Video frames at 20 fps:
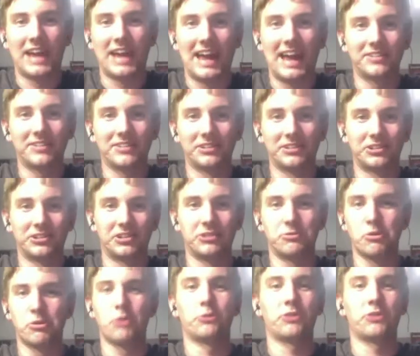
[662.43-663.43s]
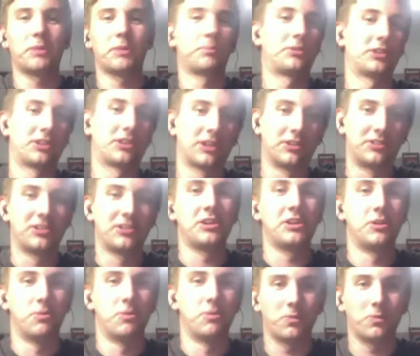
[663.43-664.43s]
and she grows up to continue
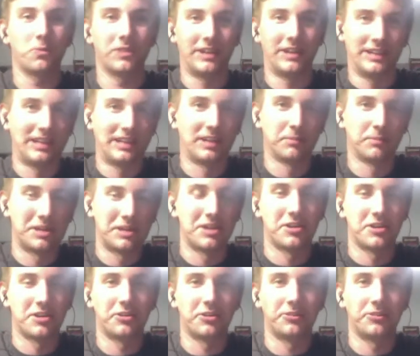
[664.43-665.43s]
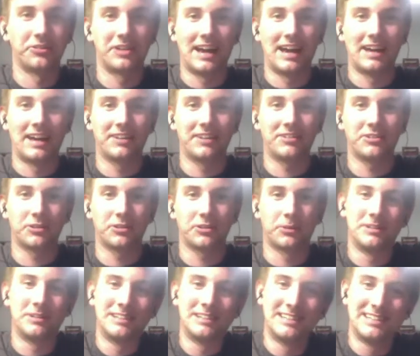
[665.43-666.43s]
liking being called Cat. So,
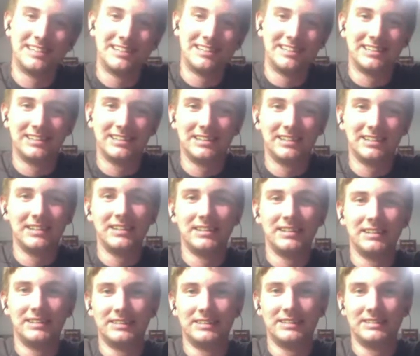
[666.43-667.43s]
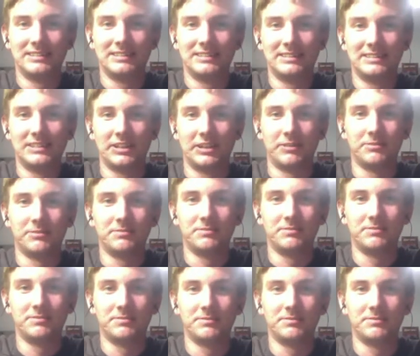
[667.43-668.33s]
you know, that's.